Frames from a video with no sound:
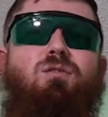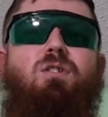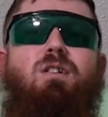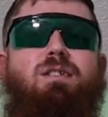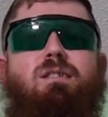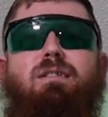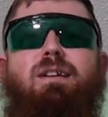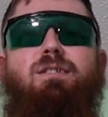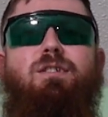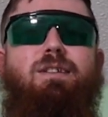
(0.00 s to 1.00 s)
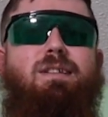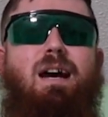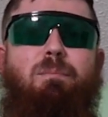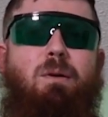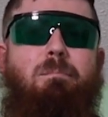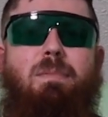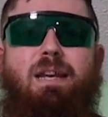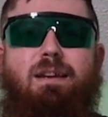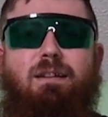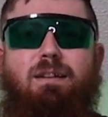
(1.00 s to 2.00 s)
This will cause the laser to stop
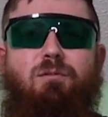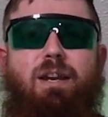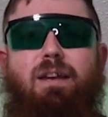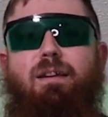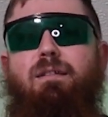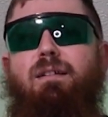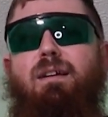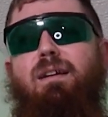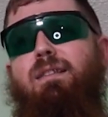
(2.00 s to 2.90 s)
immediately when hit.